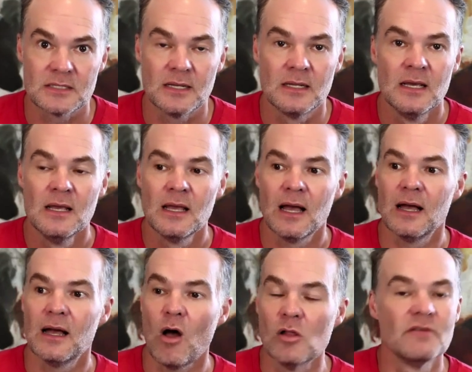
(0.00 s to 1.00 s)
And
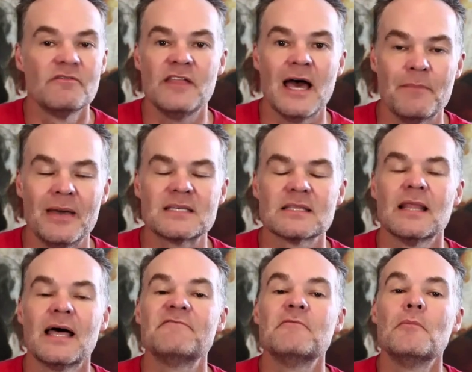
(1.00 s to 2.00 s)
all of that makes
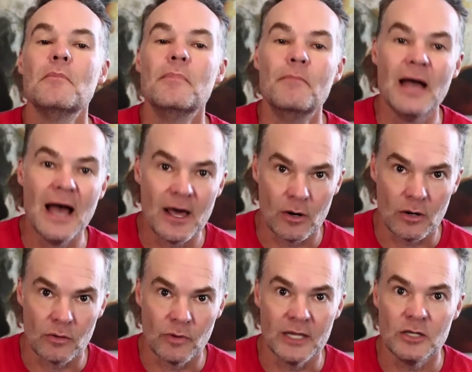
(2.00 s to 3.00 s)
life
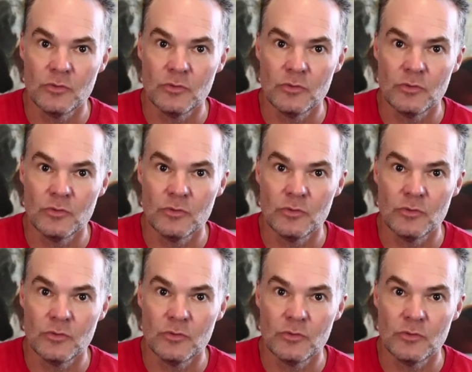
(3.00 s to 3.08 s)
better, right?